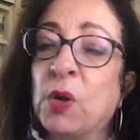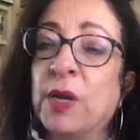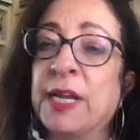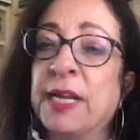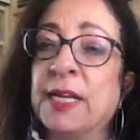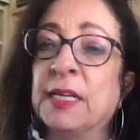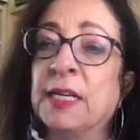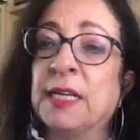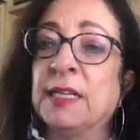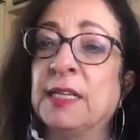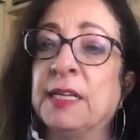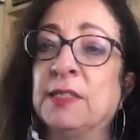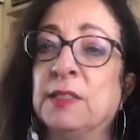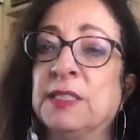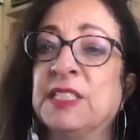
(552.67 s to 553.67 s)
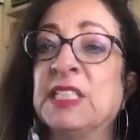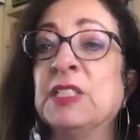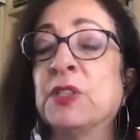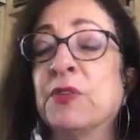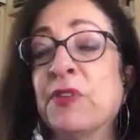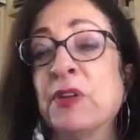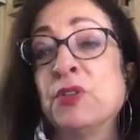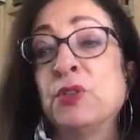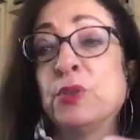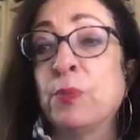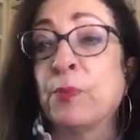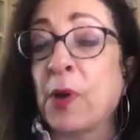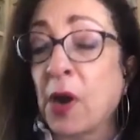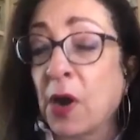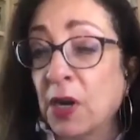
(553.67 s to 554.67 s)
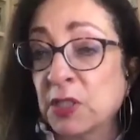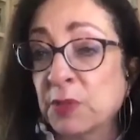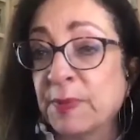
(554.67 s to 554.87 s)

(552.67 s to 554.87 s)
in this interview in two parts